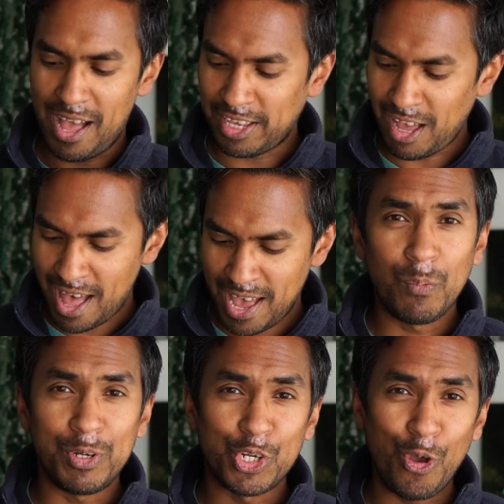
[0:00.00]
guide
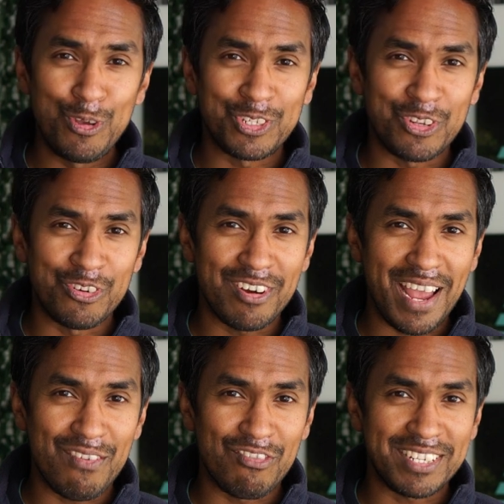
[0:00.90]
which goes through
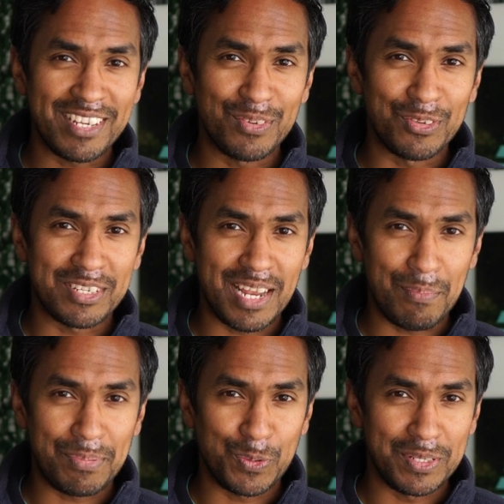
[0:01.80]
every single
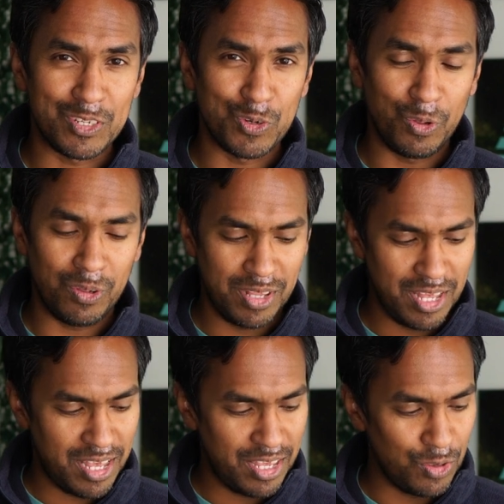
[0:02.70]
step to install
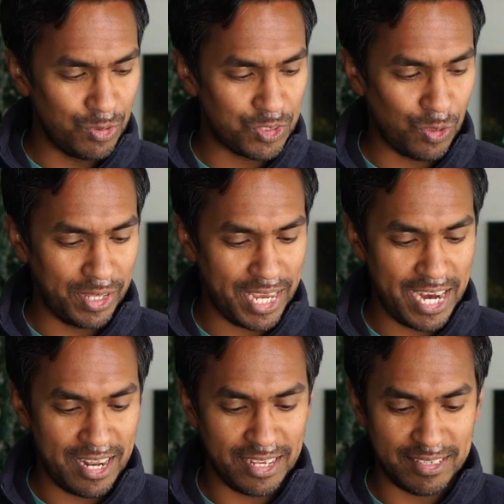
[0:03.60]
your solar
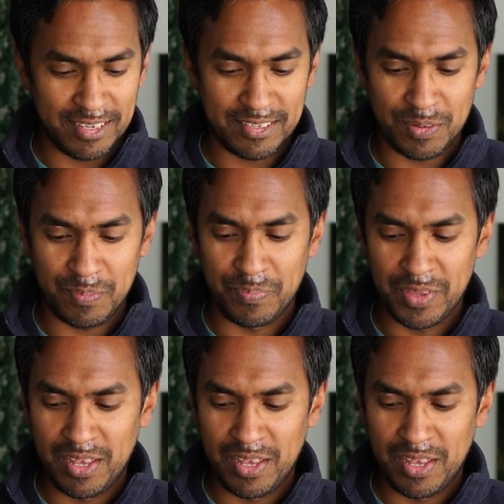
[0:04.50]
heating system.